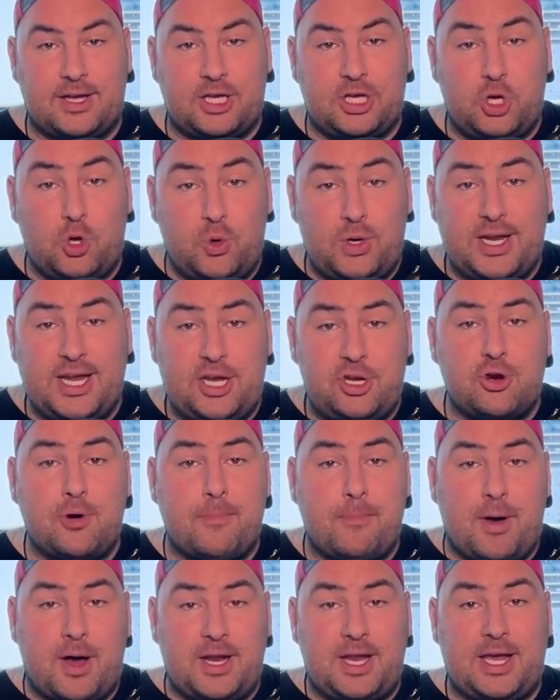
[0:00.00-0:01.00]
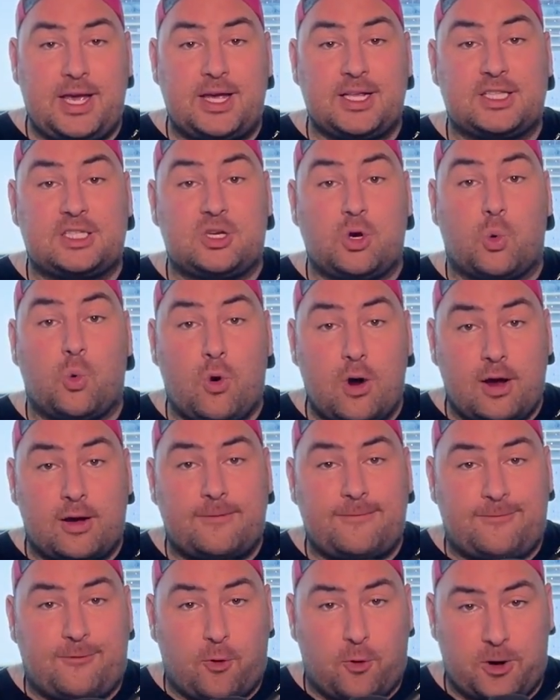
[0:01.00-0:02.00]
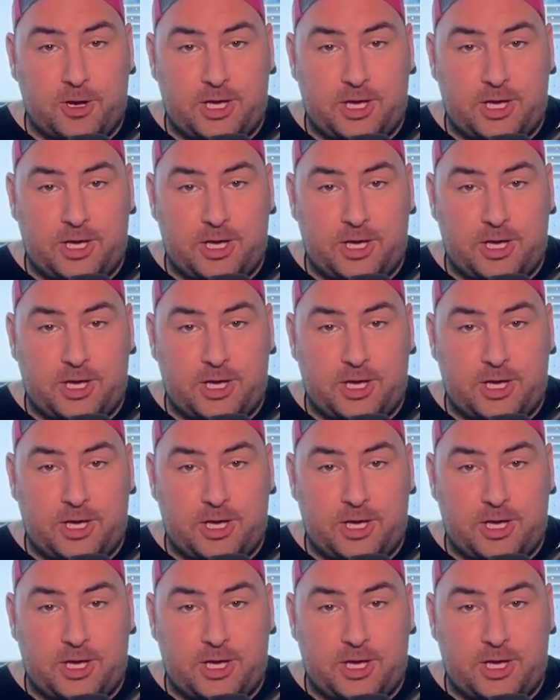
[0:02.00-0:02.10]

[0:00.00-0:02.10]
you need your money to work for